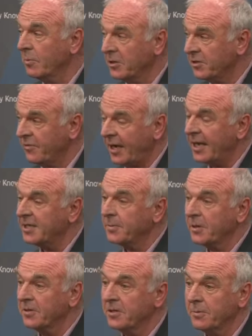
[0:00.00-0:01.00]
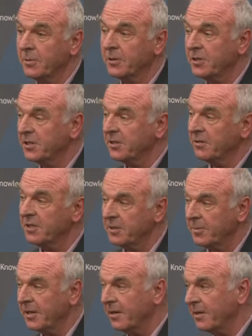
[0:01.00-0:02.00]
bushfires because the bush is
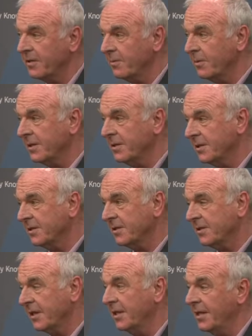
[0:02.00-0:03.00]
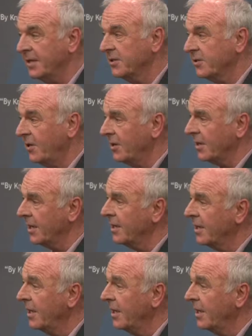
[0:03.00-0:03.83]
crispier and the wind is stronger.